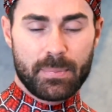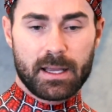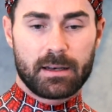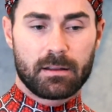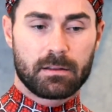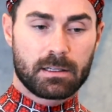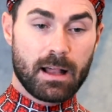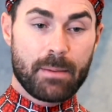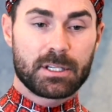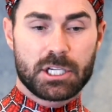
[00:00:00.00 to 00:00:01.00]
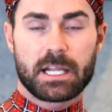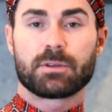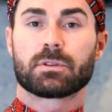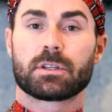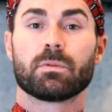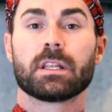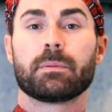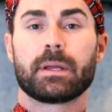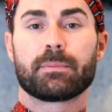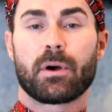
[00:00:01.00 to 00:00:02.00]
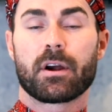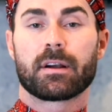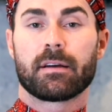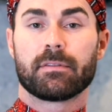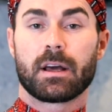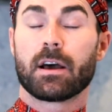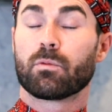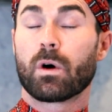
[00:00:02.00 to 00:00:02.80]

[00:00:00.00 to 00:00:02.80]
but climate change was a really big part of uh,